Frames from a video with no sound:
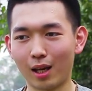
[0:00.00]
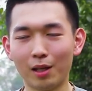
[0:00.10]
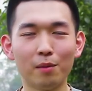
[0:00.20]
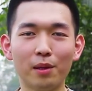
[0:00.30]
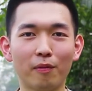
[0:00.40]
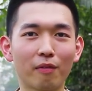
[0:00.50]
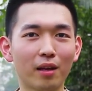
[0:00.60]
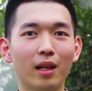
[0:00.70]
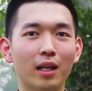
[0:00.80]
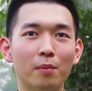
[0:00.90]
a little bit
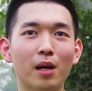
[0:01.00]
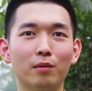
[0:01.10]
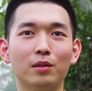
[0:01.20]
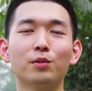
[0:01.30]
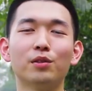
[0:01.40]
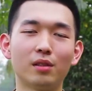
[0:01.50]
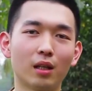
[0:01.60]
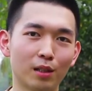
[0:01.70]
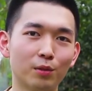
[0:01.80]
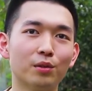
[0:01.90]
feeling about the Krishna
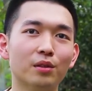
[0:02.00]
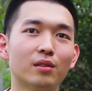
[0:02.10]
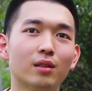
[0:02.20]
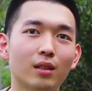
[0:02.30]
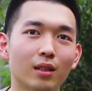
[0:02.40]
consciousness.